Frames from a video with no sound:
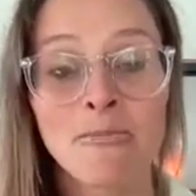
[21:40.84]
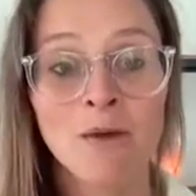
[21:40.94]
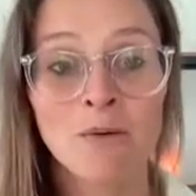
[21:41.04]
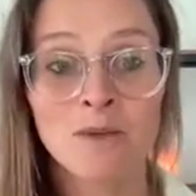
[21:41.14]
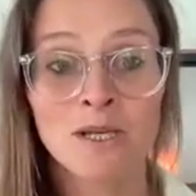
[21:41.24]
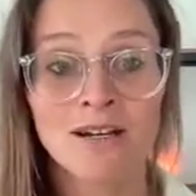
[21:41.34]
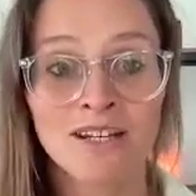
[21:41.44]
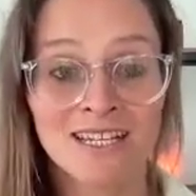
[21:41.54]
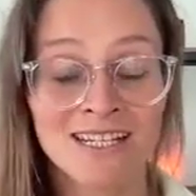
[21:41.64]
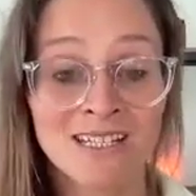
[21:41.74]
And when we get our
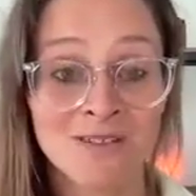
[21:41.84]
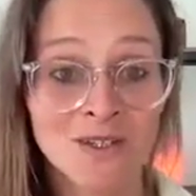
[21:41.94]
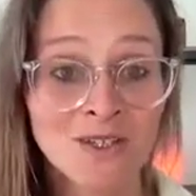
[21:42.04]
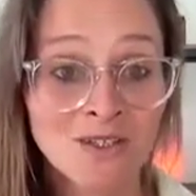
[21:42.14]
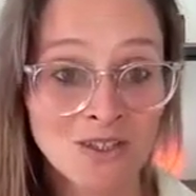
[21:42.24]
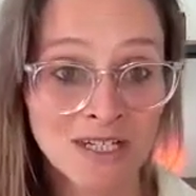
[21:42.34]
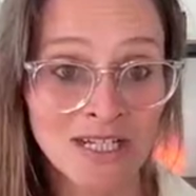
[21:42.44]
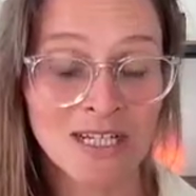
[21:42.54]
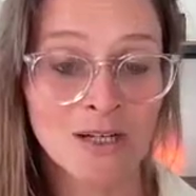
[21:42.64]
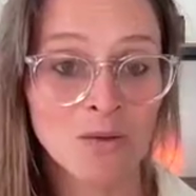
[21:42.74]
kidneys
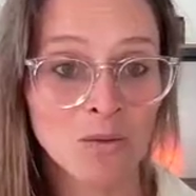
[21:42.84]
filtering,